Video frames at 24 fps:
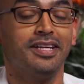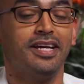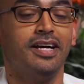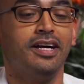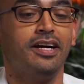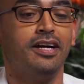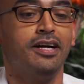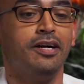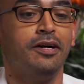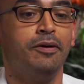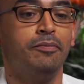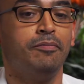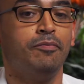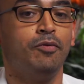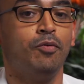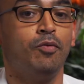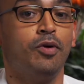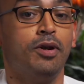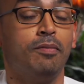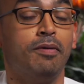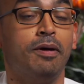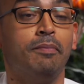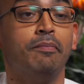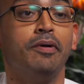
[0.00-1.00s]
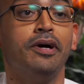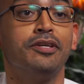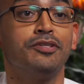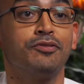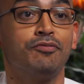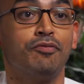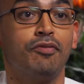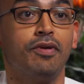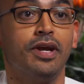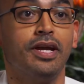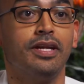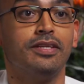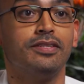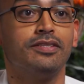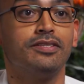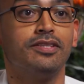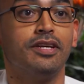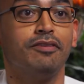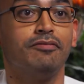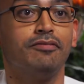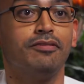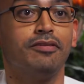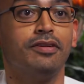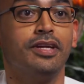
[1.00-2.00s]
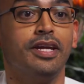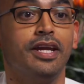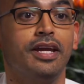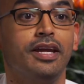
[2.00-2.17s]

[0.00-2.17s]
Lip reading: One of my best friends suffered